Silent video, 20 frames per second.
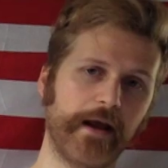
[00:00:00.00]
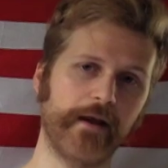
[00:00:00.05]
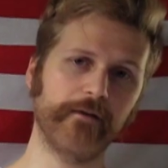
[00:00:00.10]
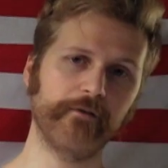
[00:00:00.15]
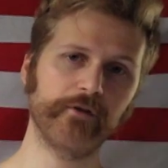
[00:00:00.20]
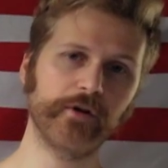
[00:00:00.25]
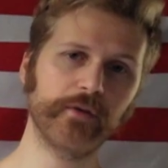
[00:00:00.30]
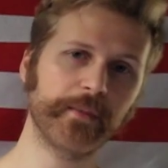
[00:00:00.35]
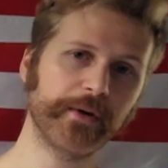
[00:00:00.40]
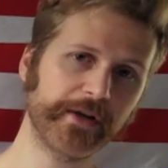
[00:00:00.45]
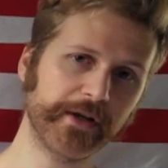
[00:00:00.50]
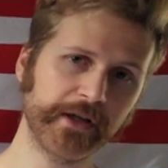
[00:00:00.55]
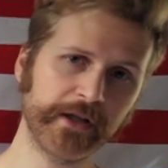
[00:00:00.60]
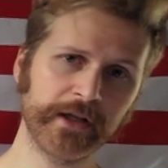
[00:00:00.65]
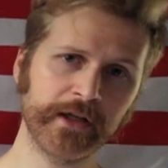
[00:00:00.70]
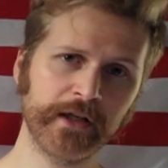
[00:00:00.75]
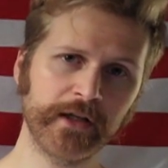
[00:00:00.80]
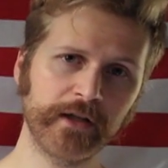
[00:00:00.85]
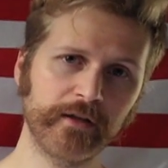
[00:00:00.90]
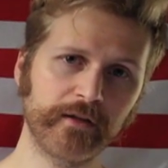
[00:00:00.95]

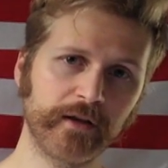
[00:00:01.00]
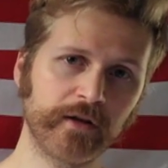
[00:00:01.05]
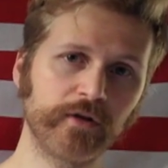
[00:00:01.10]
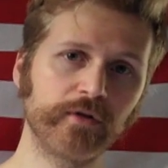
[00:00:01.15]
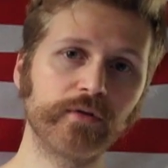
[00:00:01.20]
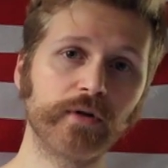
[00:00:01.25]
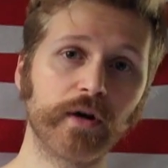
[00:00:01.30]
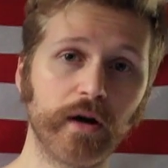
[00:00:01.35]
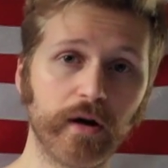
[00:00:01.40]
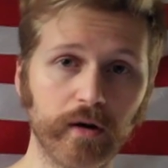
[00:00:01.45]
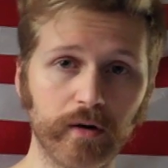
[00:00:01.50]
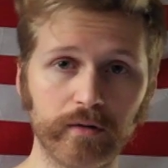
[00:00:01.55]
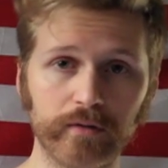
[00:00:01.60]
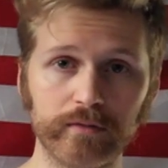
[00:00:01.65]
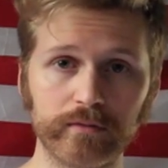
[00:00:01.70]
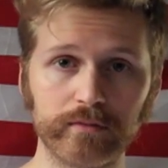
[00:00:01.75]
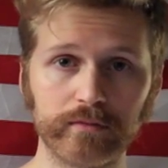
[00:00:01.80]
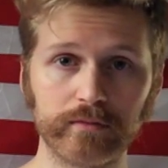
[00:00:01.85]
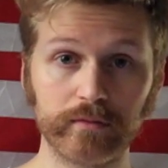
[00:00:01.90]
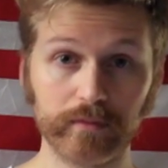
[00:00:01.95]
Everybody that you know,
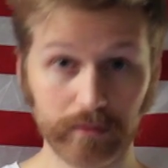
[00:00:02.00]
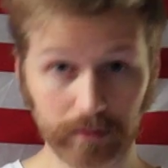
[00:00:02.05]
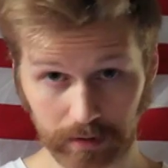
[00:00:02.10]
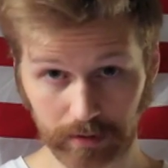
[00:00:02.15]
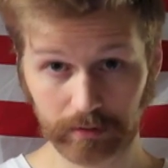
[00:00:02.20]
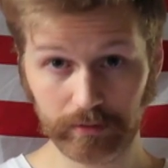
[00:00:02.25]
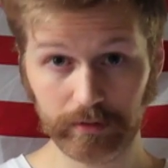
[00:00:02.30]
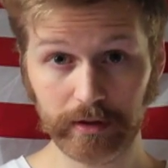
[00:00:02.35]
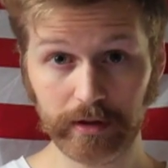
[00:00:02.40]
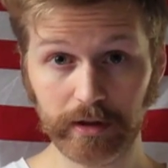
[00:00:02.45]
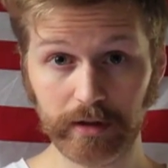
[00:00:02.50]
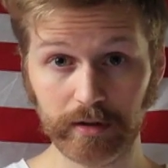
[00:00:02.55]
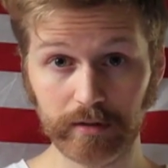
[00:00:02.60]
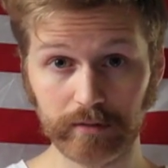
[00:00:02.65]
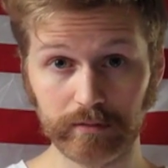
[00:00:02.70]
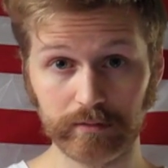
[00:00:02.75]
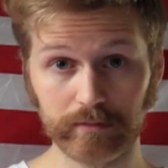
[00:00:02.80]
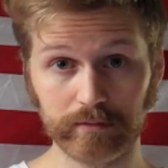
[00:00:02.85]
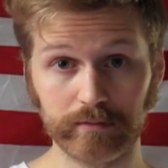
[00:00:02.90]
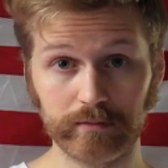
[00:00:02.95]
including
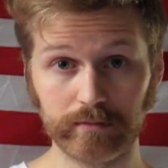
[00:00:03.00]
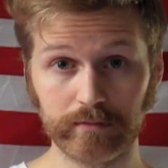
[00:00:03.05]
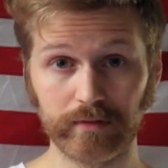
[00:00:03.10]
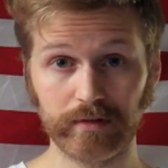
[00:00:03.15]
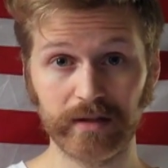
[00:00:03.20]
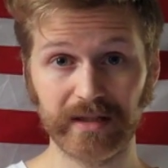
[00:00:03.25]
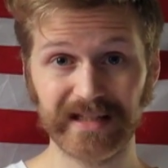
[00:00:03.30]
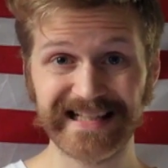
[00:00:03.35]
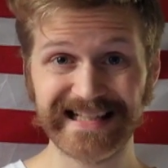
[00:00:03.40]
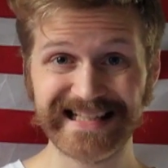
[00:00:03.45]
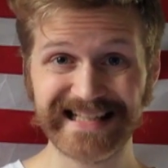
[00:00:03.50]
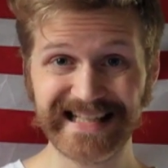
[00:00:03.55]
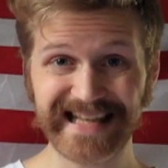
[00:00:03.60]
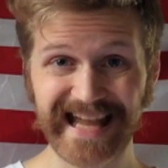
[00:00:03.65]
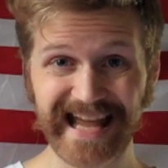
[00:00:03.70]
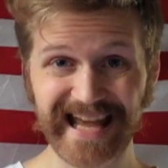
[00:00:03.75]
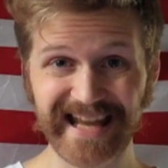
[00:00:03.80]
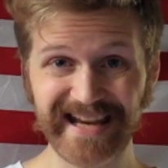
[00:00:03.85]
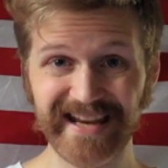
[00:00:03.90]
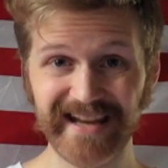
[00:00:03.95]
you, is
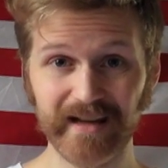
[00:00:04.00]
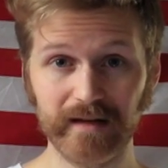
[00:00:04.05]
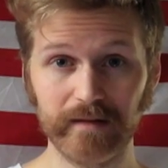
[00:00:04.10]
dead.